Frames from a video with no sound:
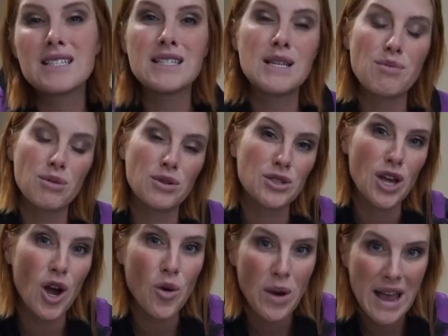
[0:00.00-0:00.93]
dip her
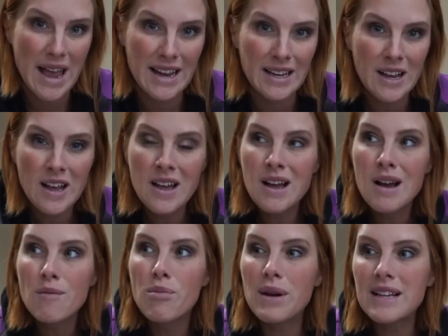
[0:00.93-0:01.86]
toe in,
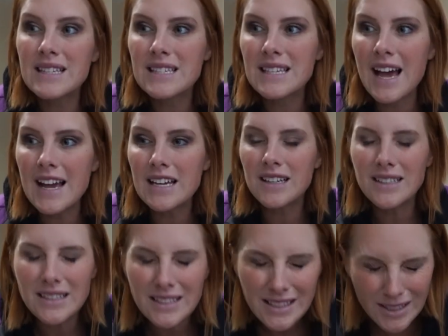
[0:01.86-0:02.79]
but it's like,
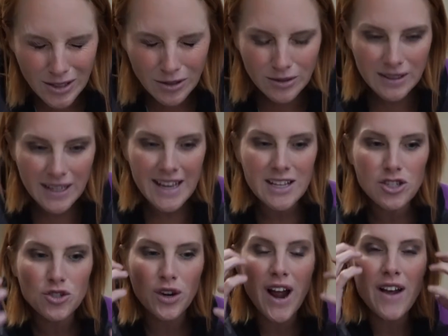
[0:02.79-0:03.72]
oh,
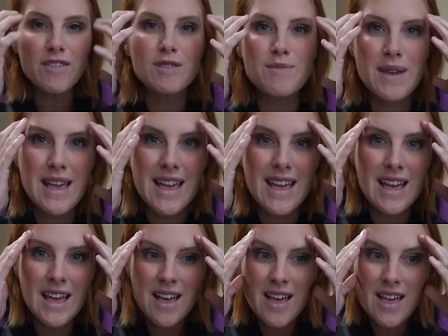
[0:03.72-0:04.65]
it drives me
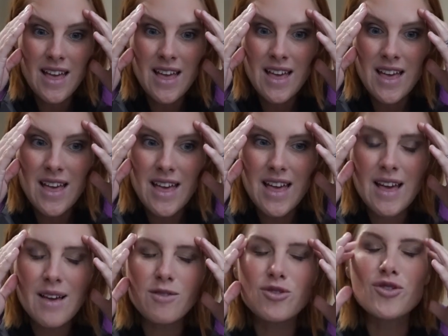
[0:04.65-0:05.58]

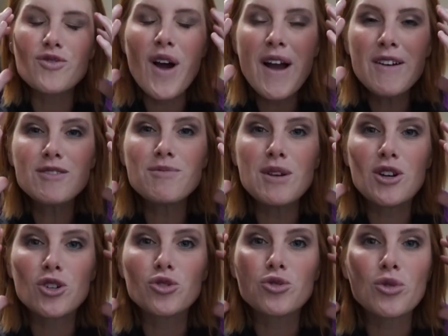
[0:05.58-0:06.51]
it drives me
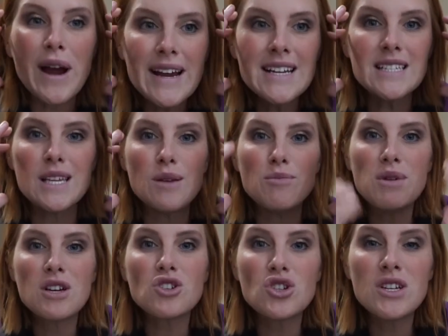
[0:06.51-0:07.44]
crazy
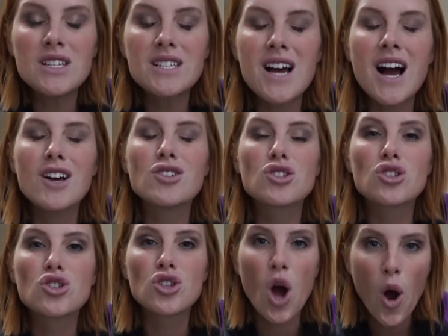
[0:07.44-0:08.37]
because she's got
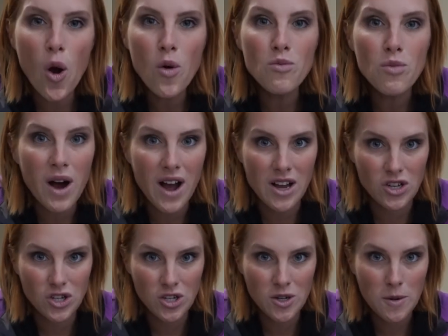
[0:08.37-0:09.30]
so
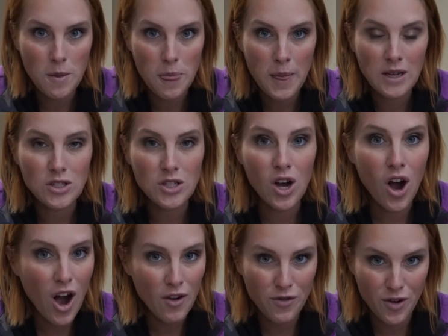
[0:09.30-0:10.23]
much to
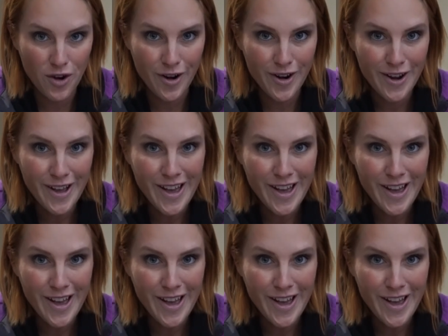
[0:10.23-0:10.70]
offer.